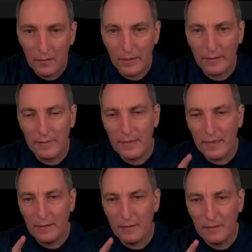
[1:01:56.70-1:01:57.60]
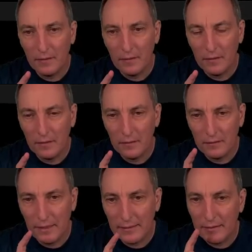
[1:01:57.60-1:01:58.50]
Okay,
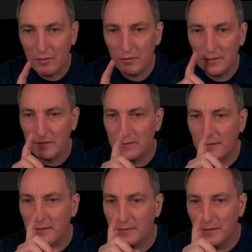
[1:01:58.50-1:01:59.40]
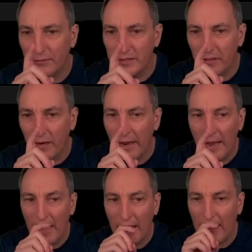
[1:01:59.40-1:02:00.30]
that I don't understand, David.
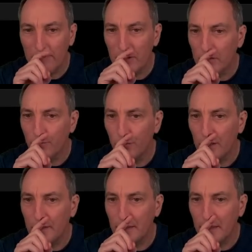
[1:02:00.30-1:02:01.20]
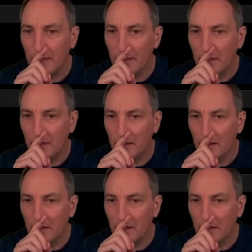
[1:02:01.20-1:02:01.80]
I'm not building